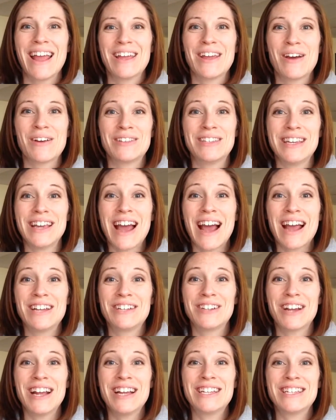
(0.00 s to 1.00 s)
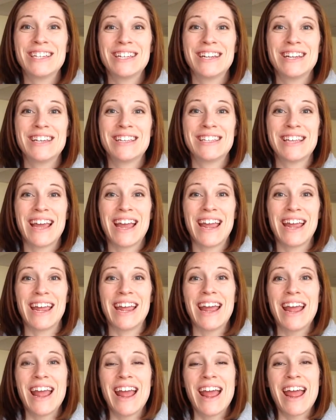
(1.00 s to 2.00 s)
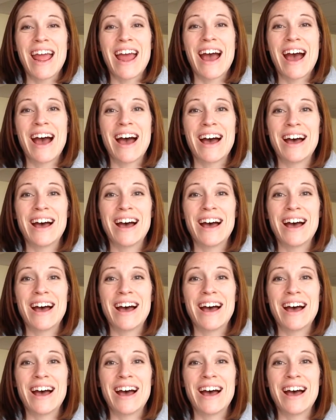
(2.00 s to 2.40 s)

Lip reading: Dehydration is a